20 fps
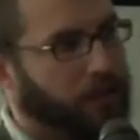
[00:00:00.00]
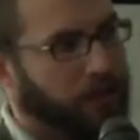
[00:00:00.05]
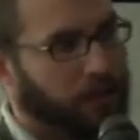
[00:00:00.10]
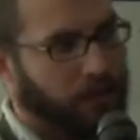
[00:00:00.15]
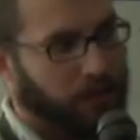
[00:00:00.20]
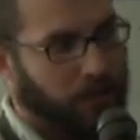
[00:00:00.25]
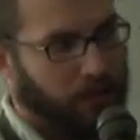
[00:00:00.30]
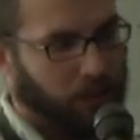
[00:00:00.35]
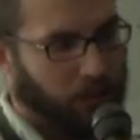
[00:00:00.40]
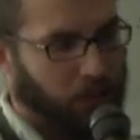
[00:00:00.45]

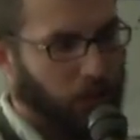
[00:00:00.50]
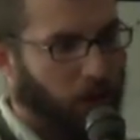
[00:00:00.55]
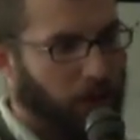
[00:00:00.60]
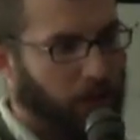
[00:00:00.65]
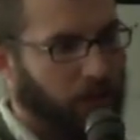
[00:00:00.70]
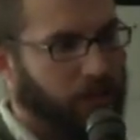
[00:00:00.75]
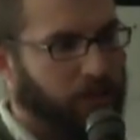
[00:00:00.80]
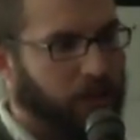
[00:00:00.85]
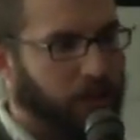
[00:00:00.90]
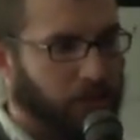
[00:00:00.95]
these as
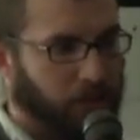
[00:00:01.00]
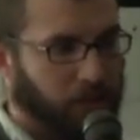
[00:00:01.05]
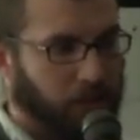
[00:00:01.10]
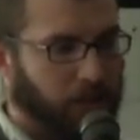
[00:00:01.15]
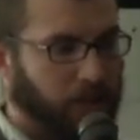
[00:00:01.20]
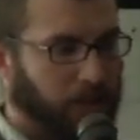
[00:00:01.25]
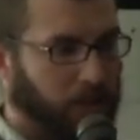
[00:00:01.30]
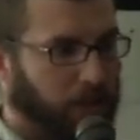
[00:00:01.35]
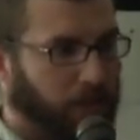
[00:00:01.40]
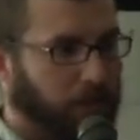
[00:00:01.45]
well as
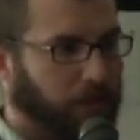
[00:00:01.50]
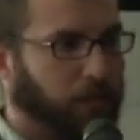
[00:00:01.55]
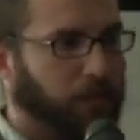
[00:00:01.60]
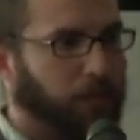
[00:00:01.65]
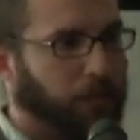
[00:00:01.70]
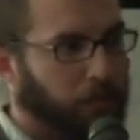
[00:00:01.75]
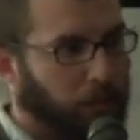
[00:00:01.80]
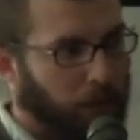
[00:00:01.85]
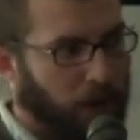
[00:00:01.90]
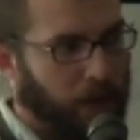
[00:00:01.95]
interested
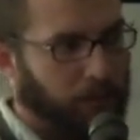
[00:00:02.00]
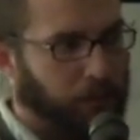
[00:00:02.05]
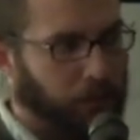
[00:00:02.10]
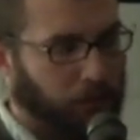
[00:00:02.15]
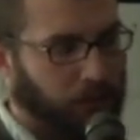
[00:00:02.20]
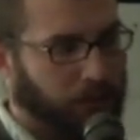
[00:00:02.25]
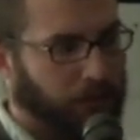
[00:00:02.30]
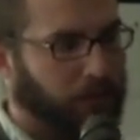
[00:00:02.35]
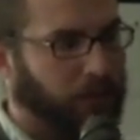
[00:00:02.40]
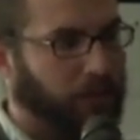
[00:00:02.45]
from perhaps
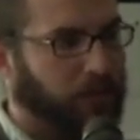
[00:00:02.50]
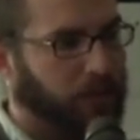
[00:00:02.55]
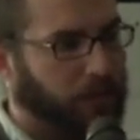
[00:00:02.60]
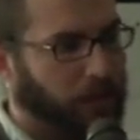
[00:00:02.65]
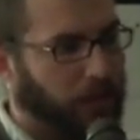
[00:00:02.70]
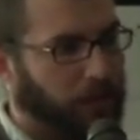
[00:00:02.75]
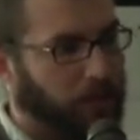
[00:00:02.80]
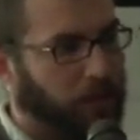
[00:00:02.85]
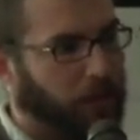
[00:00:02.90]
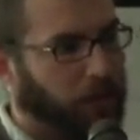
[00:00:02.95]
research
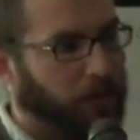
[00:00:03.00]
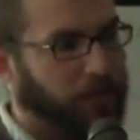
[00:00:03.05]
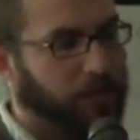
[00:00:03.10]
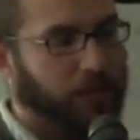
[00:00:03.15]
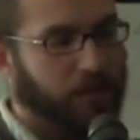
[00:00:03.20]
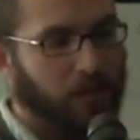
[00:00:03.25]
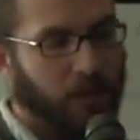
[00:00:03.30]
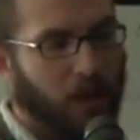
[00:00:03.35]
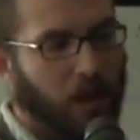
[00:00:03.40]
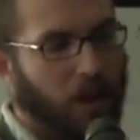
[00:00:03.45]

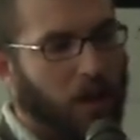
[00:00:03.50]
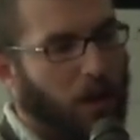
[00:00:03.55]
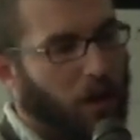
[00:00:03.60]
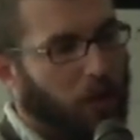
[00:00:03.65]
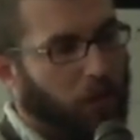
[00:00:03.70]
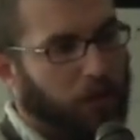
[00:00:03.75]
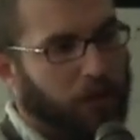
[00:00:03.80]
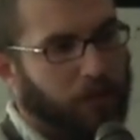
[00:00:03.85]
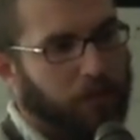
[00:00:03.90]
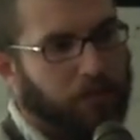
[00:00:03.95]
standpoints,
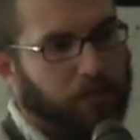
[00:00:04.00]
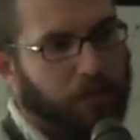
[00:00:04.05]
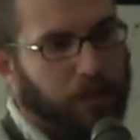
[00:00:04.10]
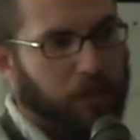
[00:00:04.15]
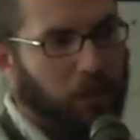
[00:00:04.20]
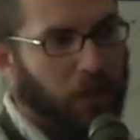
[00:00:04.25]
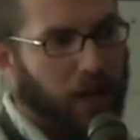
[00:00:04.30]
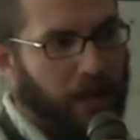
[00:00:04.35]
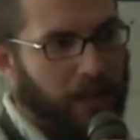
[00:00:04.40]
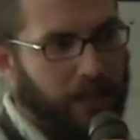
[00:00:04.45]
we've been
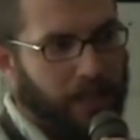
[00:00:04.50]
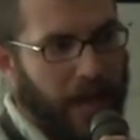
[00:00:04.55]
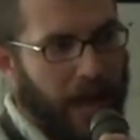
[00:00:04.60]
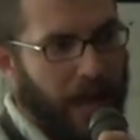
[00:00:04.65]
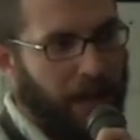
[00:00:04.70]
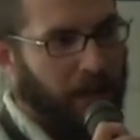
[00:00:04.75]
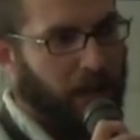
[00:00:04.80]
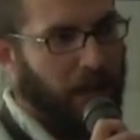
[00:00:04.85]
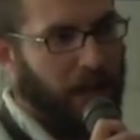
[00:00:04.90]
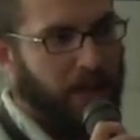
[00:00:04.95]
trying to
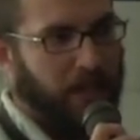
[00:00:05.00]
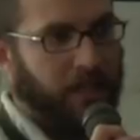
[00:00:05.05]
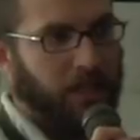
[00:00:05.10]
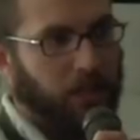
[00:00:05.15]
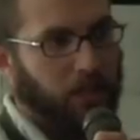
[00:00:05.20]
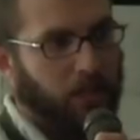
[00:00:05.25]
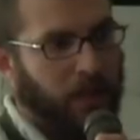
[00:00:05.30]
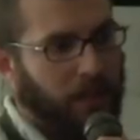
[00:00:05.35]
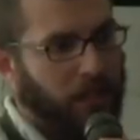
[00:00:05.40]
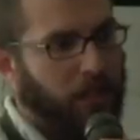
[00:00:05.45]
analyze
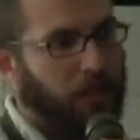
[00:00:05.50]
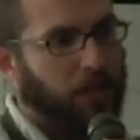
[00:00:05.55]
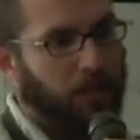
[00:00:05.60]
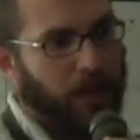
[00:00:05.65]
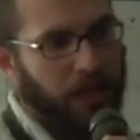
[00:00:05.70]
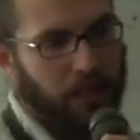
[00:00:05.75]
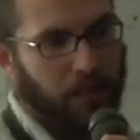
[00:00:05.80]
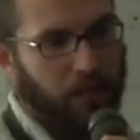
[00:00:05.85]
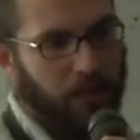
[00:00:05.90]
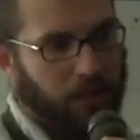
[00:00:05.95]
as many
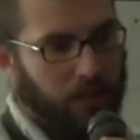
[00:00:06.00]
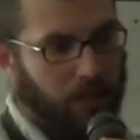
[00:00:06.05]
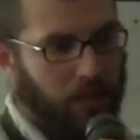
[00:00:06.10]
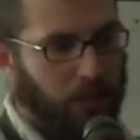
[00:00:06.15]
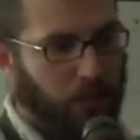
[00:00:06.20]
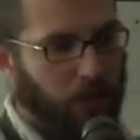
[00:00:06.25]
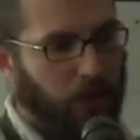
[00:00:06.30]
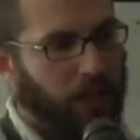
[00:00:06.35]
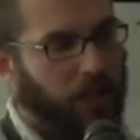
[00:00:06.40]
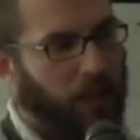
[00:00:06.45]
specimens
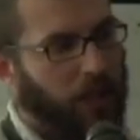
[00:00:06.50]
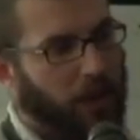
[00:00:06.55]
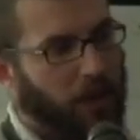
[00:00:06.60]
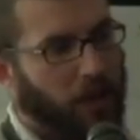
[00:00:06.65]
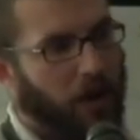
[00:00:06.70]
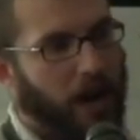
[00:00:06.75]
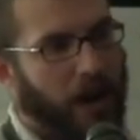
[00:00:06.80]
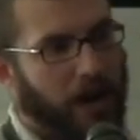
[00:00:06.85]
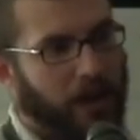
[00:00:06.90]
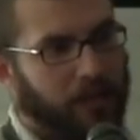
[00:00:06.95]
as we can get
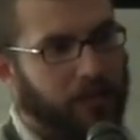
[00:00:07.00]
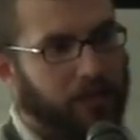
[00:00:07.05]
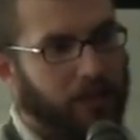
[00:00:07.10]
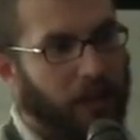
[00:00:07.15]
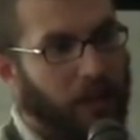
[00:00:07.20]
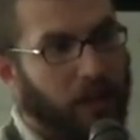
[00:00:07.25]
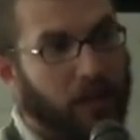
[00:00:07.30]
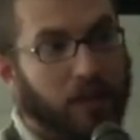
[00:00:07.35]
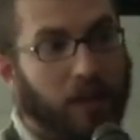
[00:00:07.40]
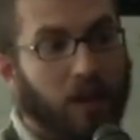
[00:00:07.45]
our hands
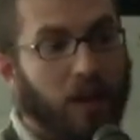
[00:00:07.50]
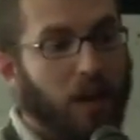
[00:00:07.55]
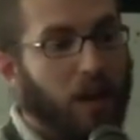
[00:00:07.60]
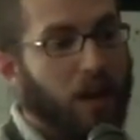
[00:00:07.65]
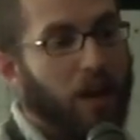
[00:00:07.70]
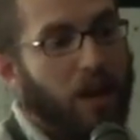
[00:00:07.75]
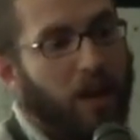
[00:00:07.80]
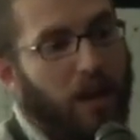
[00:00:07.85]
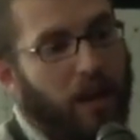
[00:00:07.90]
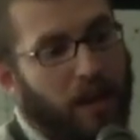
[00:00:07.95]
on.
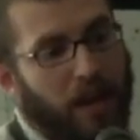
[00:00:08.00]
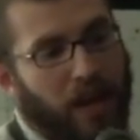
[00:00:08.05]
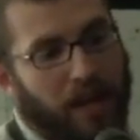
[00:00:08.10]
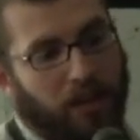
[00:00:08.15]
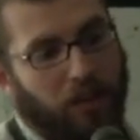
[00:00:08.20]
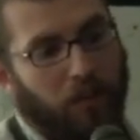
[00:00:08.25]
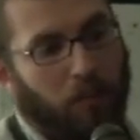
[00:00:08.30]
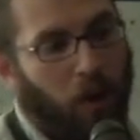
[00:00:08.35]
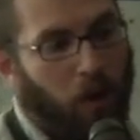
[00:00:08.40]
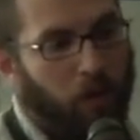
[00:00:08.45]
And at
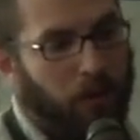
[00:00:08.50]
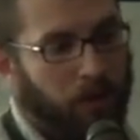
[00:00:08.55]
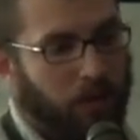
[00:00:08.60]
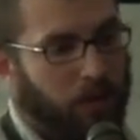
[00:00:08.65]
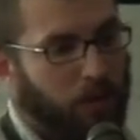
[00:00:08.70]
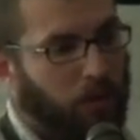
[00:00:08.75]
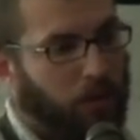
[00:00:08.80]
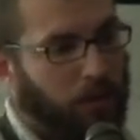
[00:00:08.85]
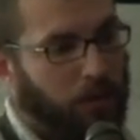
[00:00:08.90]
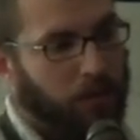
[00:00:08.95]
the moment,
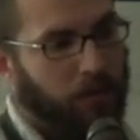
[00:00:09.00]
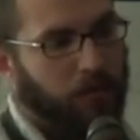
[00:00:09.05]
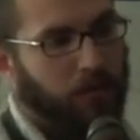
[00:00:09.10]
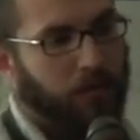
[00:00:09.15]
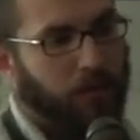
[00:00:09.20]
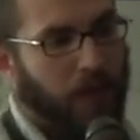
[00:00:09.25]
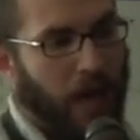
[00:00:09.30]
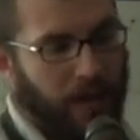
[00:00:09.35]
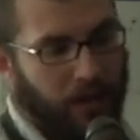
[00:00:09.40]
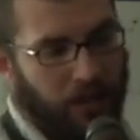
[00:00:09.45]

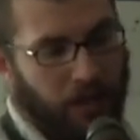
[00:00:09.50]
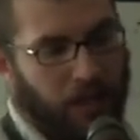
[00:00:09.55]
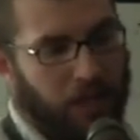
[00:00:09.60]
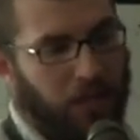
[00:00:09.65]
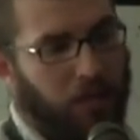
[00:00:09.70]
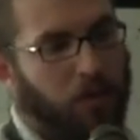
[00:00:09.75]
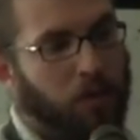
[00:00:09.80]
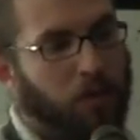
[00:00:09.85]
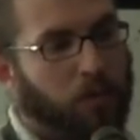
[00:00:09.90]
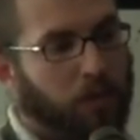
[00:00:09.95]
we've
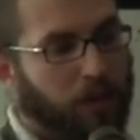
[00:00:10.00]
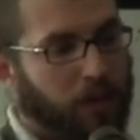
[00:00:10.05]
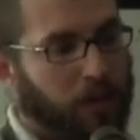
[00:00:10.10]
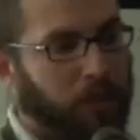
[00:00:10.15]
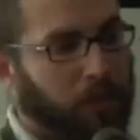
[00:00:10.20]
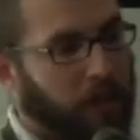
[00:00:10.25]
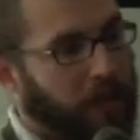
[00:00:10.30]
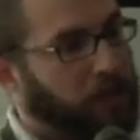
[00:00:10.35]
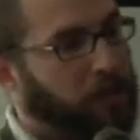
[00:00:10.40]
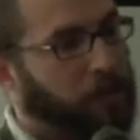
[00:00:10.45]
analyzed numerous
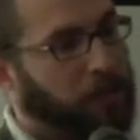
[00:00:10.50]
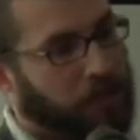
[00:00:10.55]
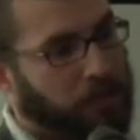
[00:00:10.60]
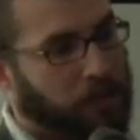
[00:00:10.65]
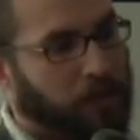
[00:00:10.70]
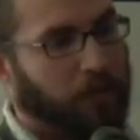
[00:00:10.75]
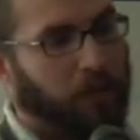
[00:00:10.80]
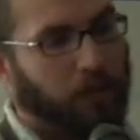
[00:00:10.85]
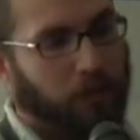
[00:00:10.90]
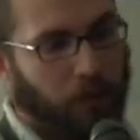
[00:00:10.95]

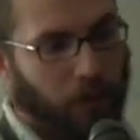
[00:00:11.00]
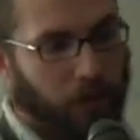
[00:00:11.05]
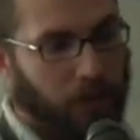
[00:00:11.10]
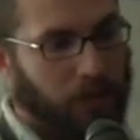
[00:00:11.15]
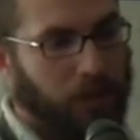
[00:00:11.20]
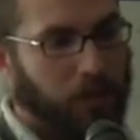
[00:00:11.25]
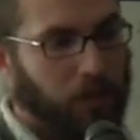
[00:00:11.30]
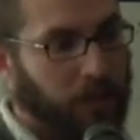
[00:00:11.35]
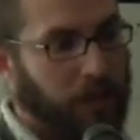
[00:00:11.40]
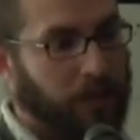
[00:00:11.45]
specimens of the 4
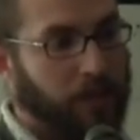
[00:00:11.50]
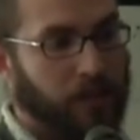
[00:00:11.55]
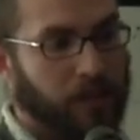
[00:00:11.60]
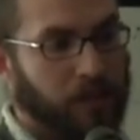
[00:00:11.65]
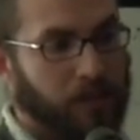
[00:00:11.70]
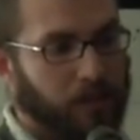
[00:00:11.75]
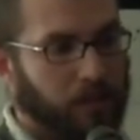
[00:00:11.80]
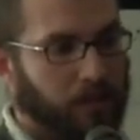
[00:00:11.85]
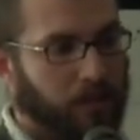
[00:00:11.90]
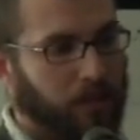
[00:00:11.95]

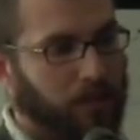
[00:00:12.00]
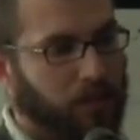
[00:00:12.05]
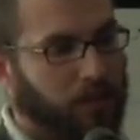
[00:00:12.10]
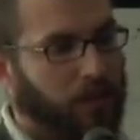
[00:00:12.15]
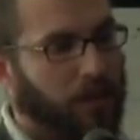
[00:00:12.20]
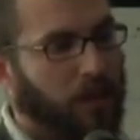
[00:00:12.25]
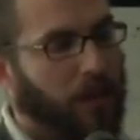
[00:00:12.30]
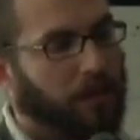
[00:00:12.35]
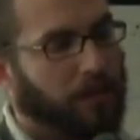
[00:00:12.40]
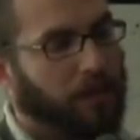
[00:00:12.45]
species you
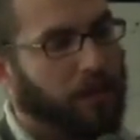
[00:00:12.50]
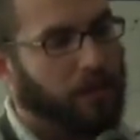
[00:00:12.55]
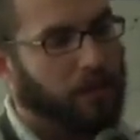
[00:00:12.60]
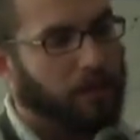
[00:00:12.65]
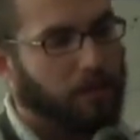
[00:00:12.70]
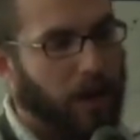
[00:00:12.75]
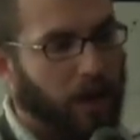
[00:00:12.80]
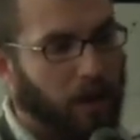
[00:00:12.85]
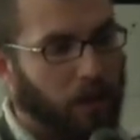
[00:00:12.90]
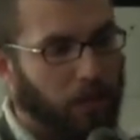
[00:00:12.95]
see on the
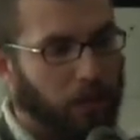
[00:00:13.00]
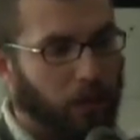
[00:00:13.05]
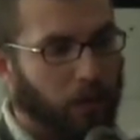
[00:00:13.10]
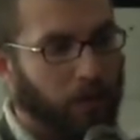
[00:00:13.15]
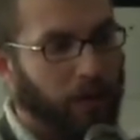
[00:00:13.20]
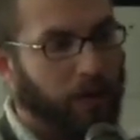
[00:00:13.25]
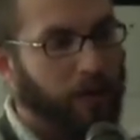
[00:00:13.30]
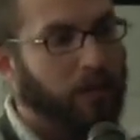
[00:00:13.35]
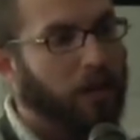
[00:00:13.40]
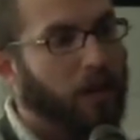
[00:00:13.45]

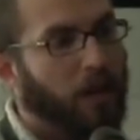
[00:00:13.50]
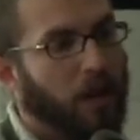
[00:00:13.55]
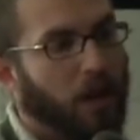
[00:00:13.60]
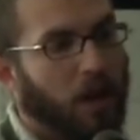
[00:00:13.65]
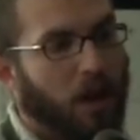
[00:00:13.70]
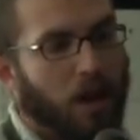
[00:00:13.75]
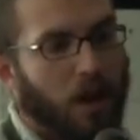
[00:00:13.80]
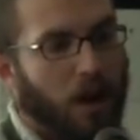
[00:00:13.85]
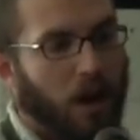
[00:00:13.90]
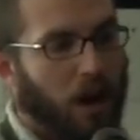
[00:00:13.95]
PowerPoint.
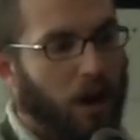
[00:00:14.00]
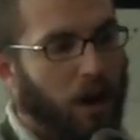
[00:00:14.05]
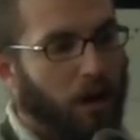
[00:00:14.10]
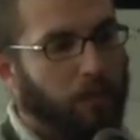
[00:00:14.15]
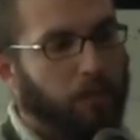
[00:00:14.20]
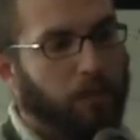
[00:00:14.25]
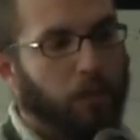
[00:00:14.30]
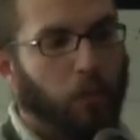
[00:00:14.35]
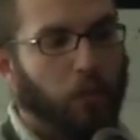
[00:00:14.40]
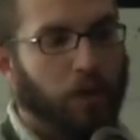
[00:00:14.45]

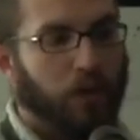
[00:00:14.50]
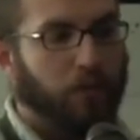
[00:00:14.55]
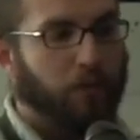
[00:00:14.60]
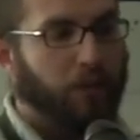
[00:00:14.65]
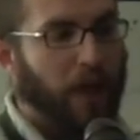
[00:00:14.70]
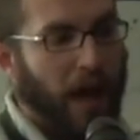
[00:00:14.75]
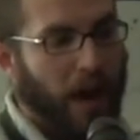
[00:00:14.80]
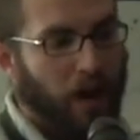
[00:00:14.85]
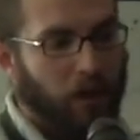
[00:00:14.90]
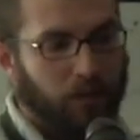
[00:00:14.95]
We've
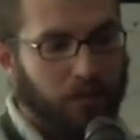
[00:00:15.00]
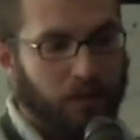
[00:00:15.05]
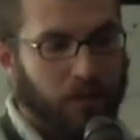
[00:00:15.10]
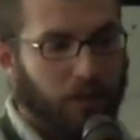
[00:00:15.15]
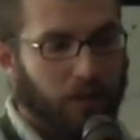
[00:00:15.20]
found